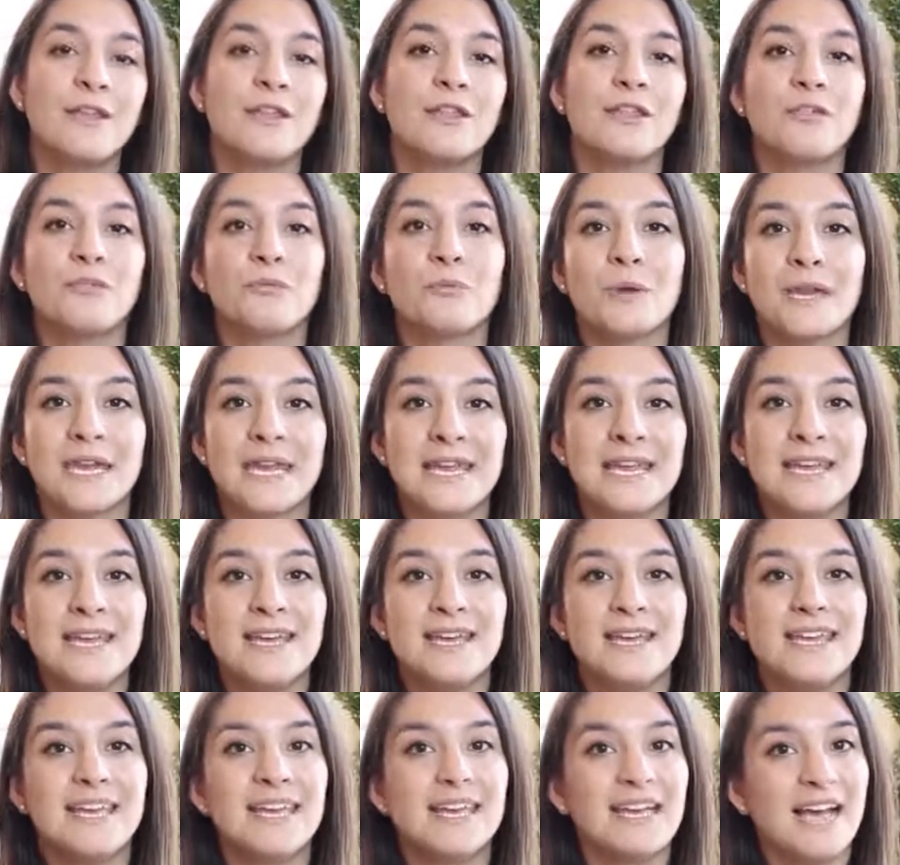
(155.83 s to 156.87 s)

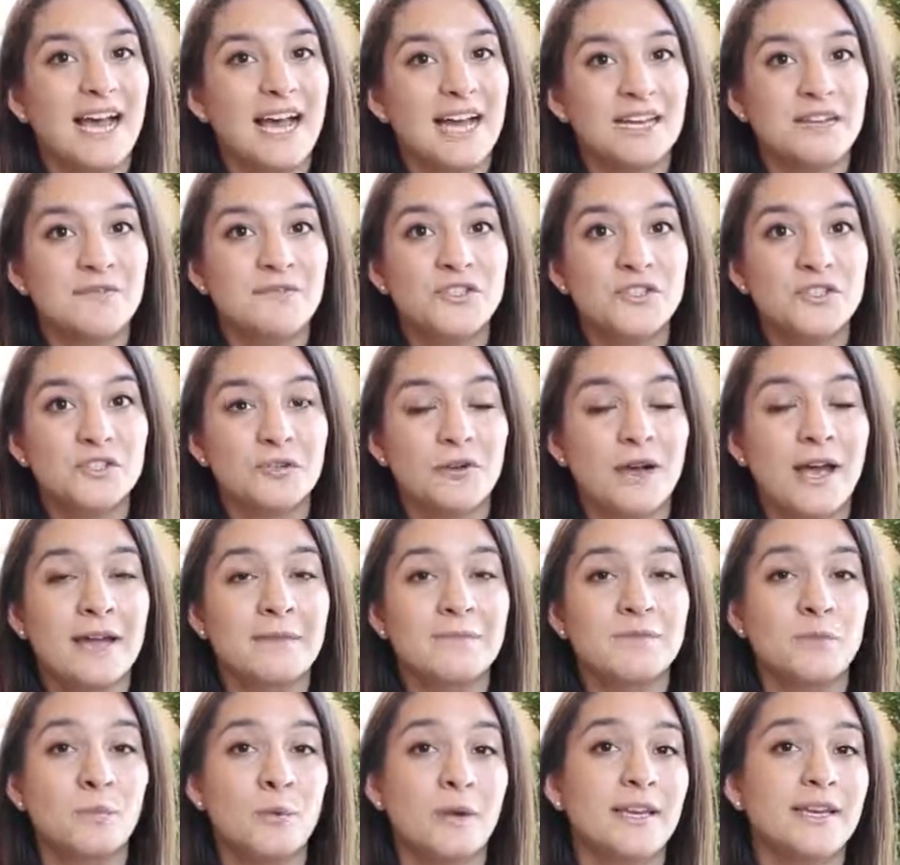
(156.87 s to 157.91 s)
Three, it kind of
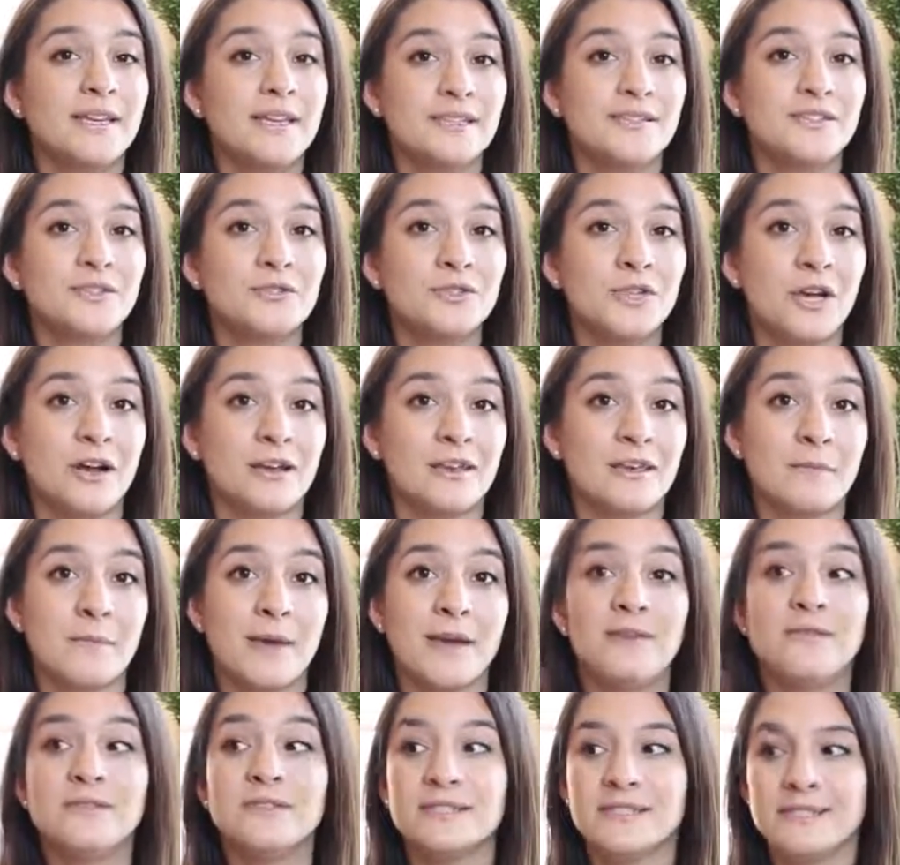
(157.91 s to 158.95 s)
describes what it is they're talking
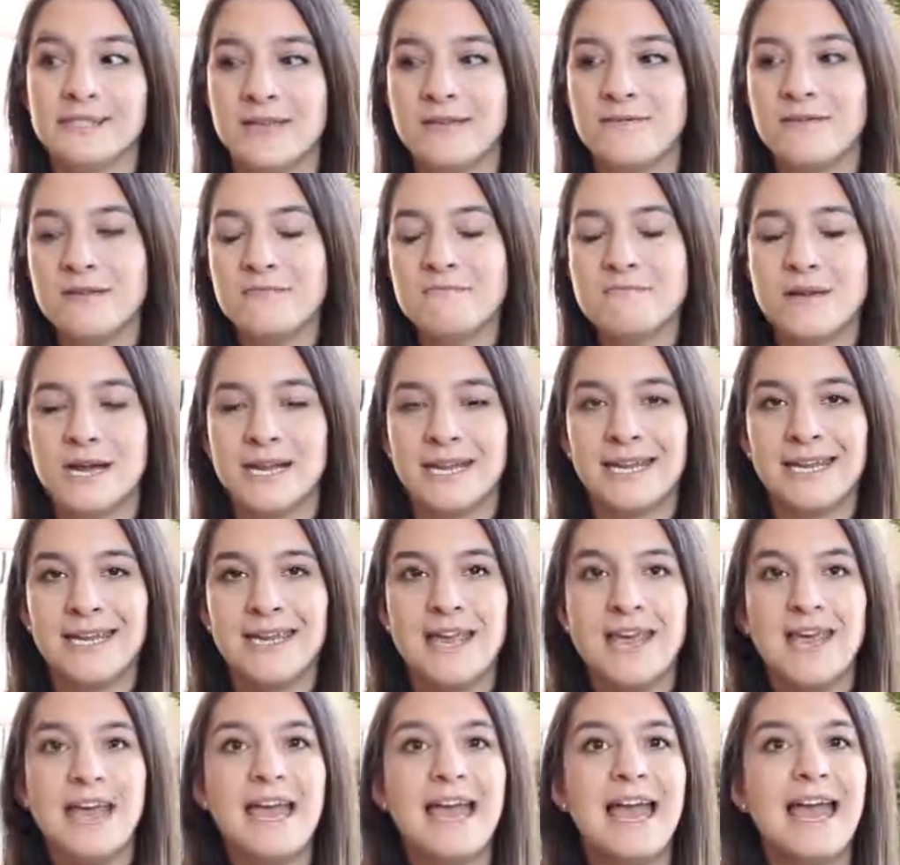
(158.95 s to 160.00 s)
about, saving money.
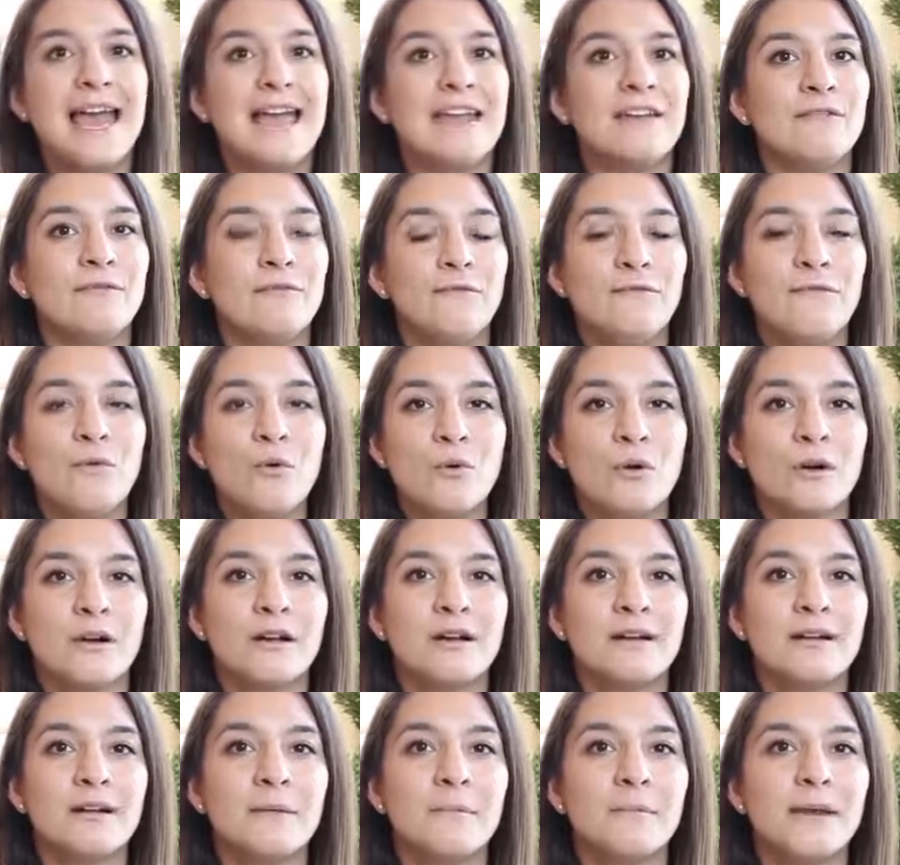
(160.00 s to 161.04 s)
And
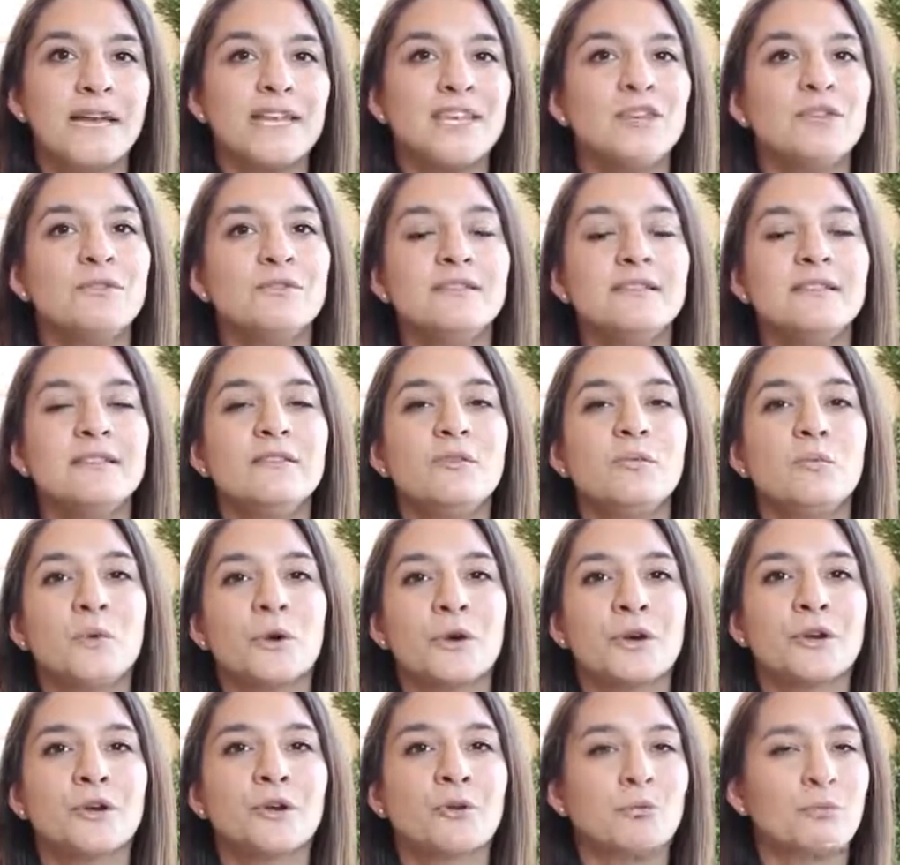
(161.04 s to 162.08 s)
four, by using the
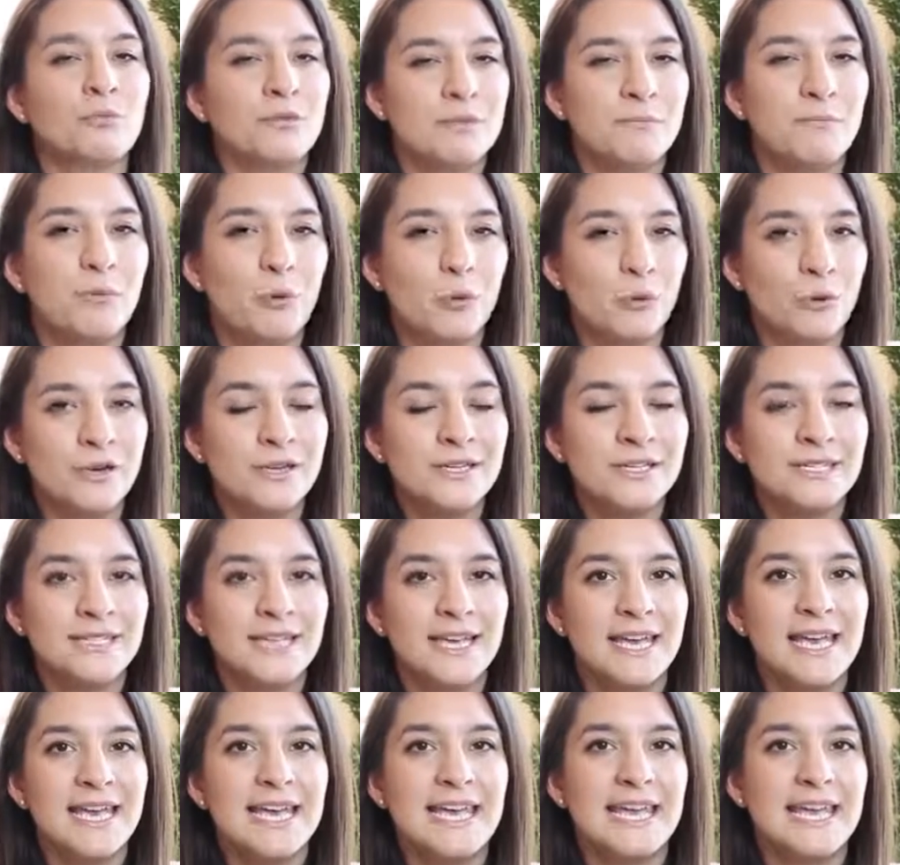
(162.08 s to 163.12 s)
word report,
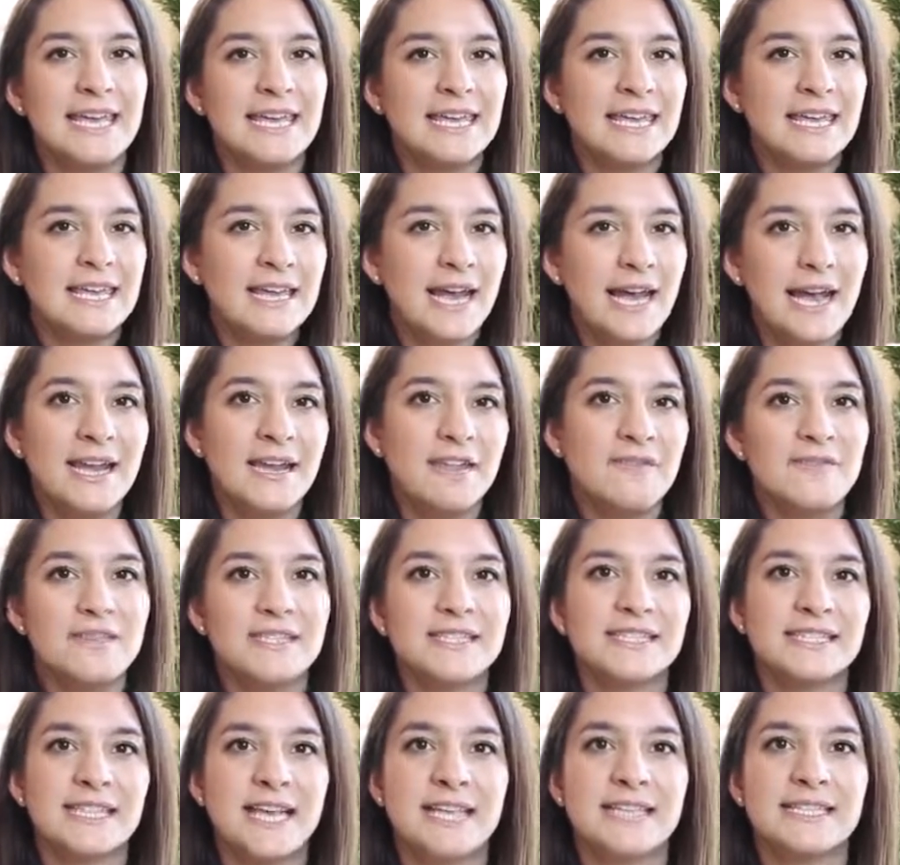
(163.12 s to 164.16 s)
it can kind of
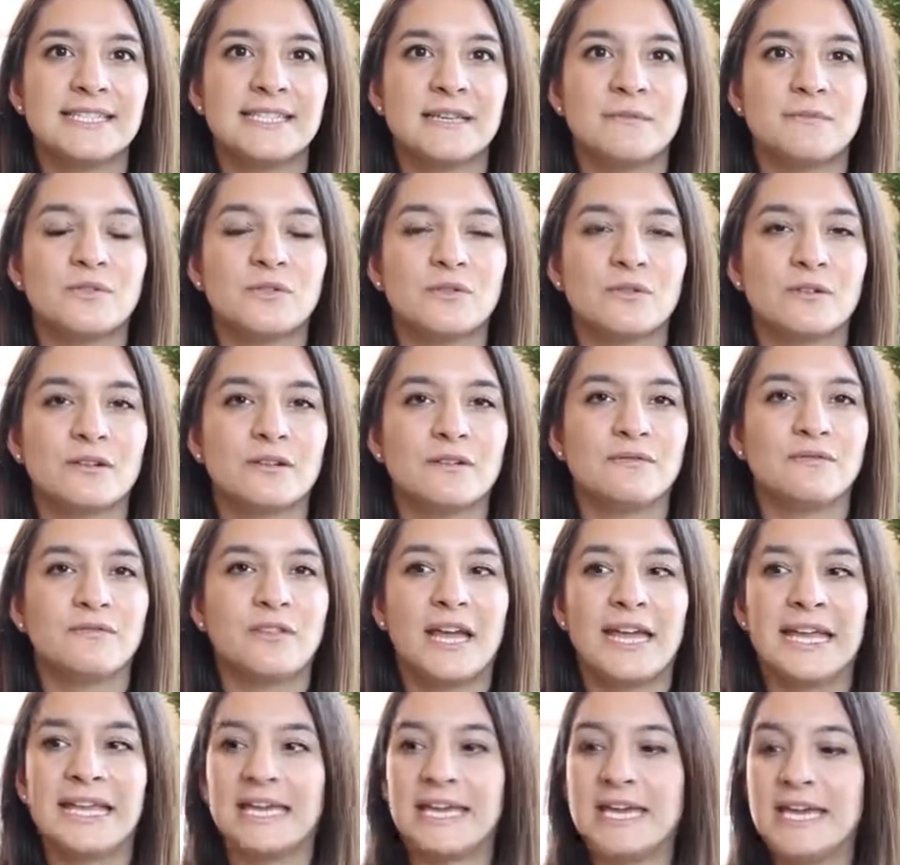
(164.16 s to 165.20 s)
incite some sort of
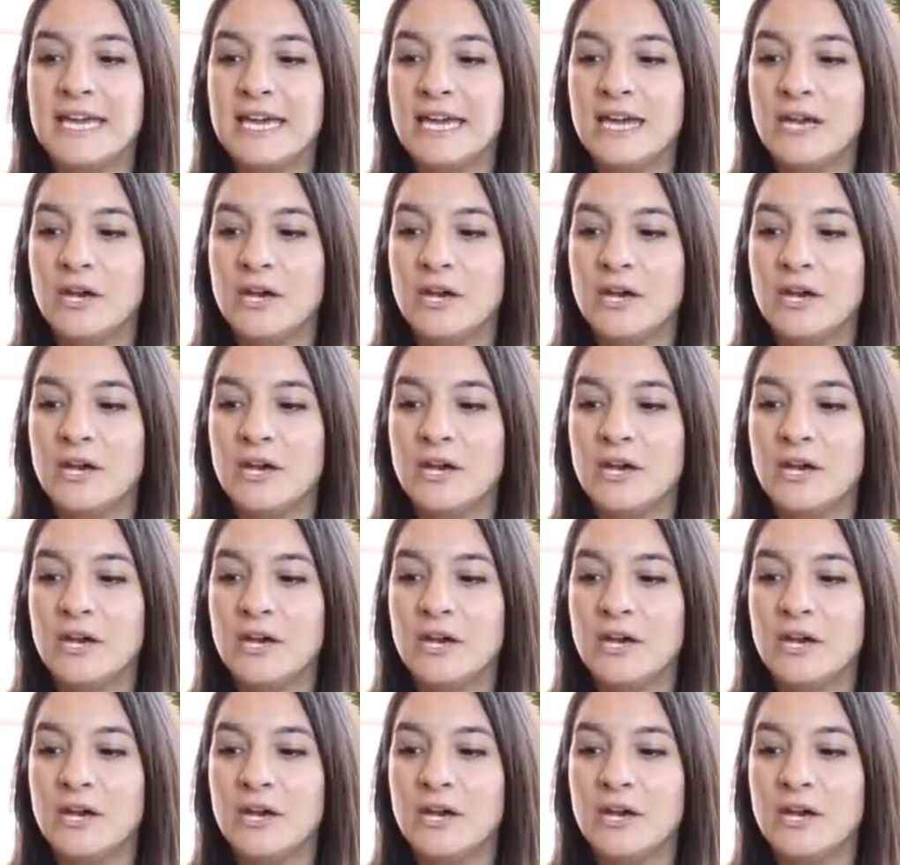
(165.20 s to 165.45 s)
like,